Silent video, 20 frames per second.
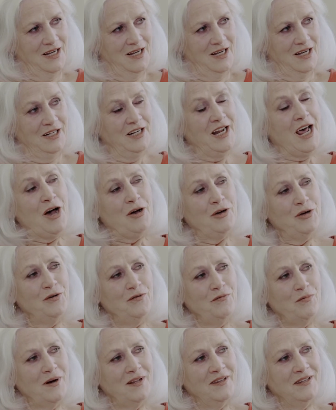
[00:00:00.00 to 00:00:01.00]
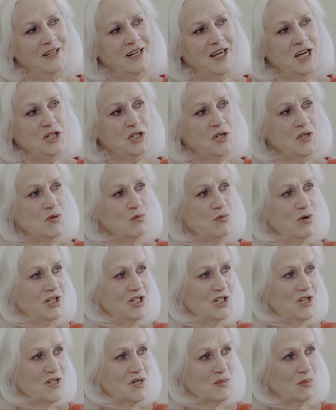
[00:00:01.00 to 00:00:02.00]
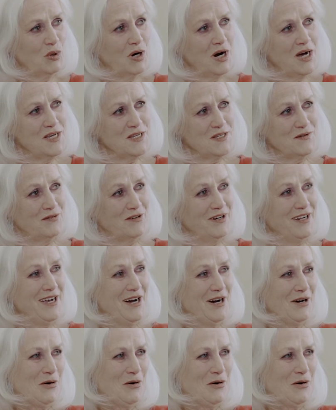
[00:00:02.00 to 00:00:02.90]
And now you've won the nation's richest prize for a young